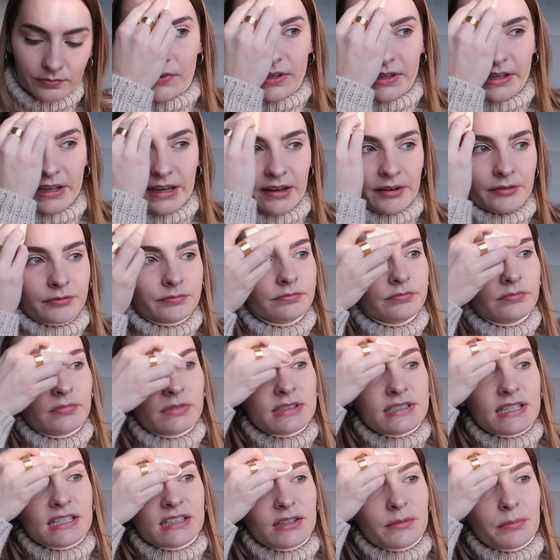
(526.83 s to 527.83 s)
Yeah,
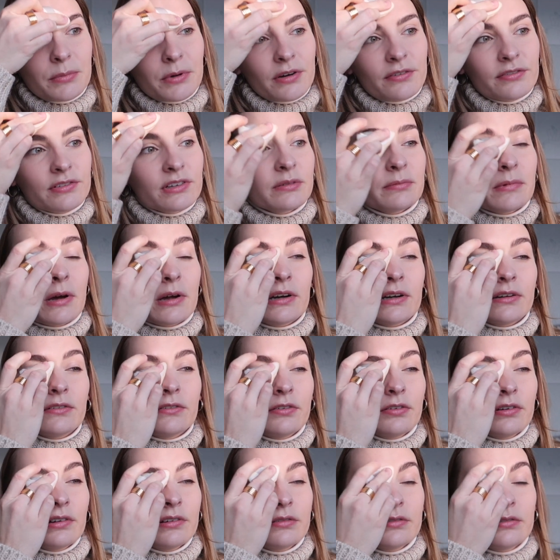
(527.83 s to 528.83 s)
it's like the perfect amount of
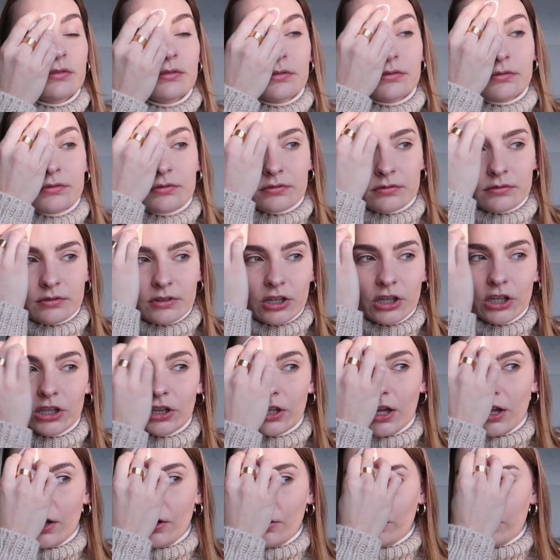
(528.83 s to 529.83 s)

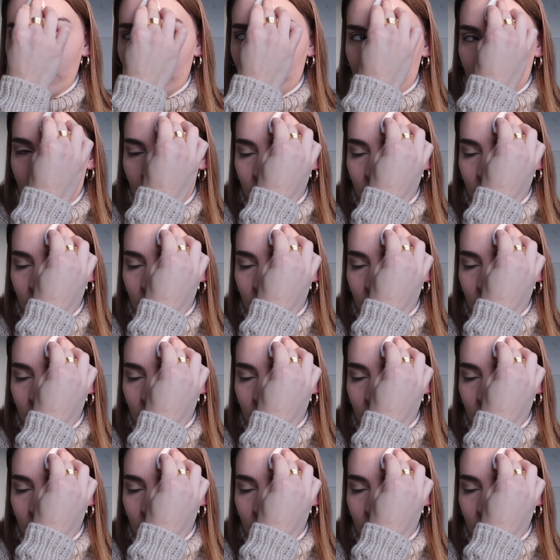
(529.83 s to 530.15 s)
glow.